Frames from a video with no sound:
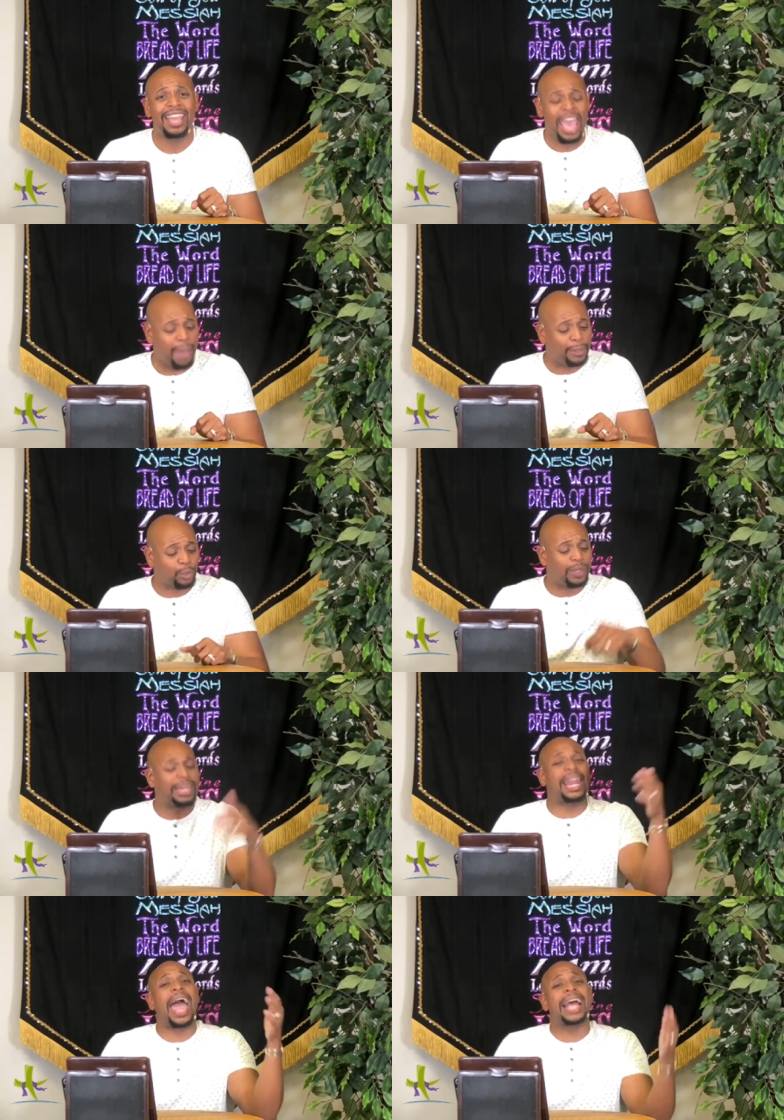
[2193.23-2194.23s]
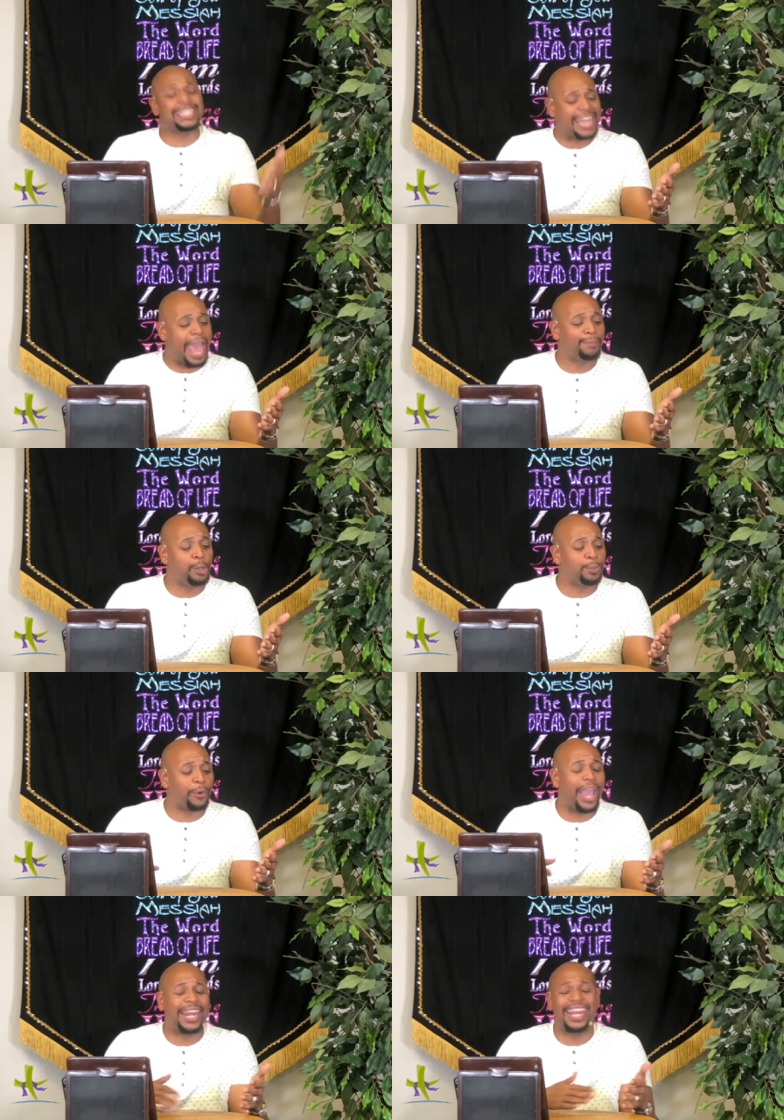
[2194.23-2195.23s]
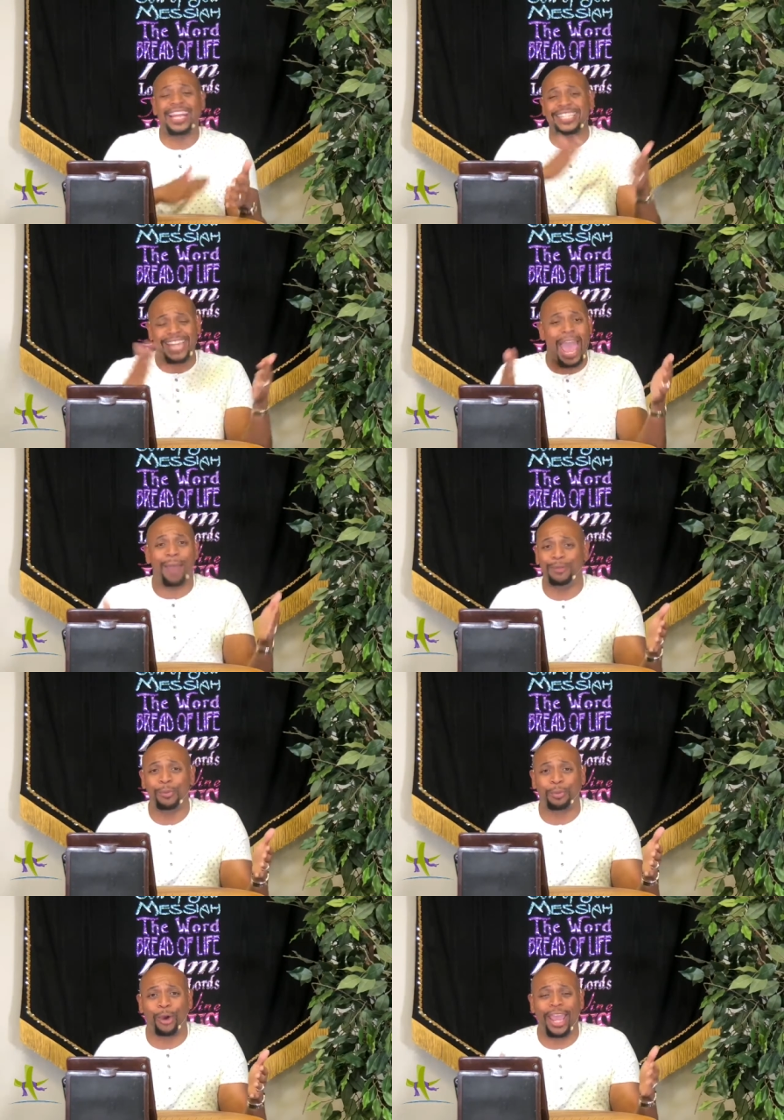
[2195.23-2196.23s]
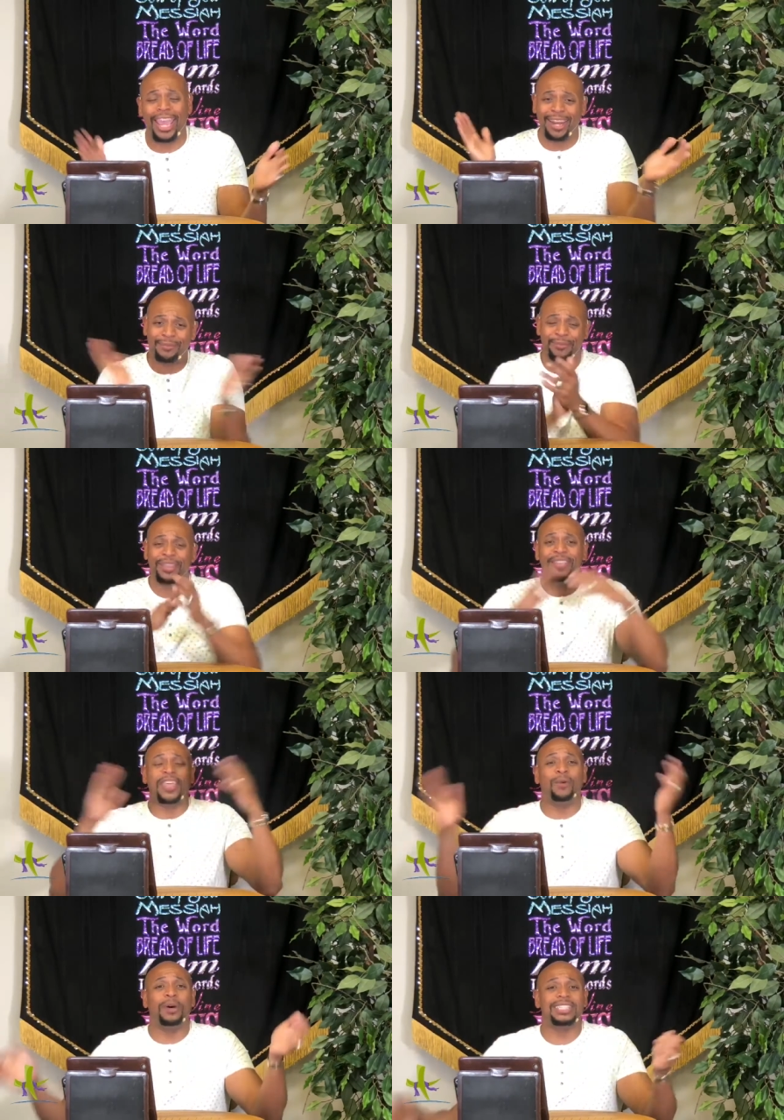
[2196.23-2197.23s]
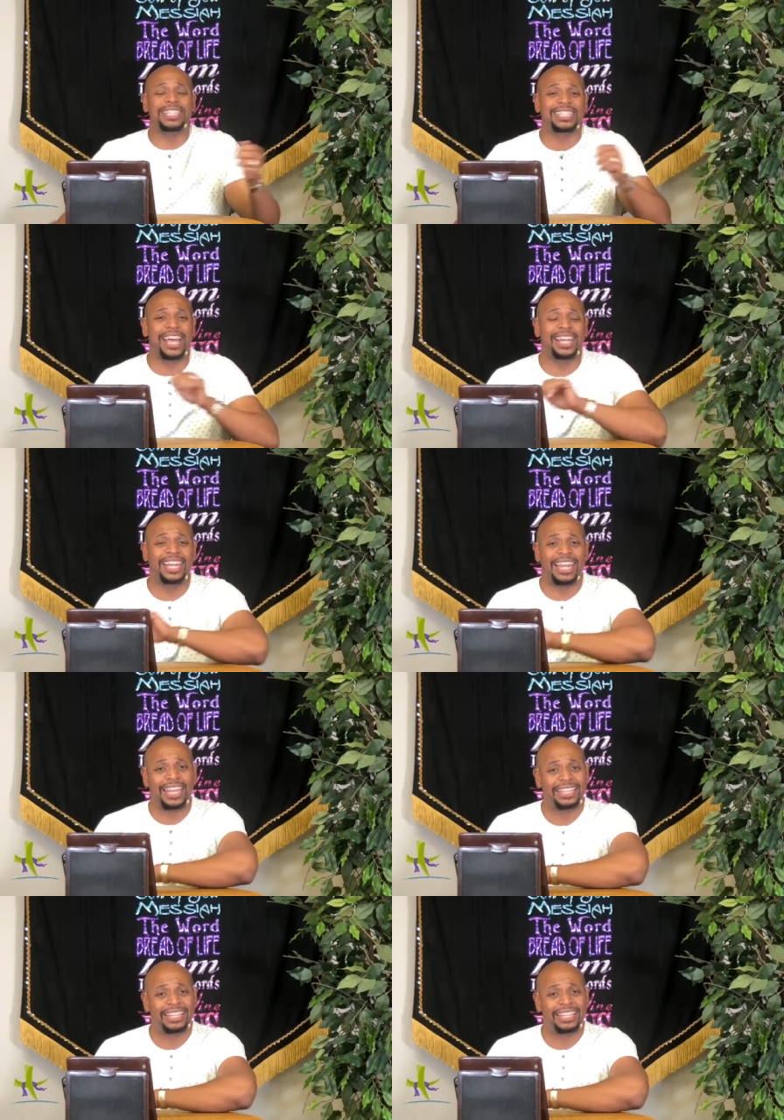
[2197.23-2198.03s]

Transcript: And between the last time you prayed and this time you prayed, there was a suddenly.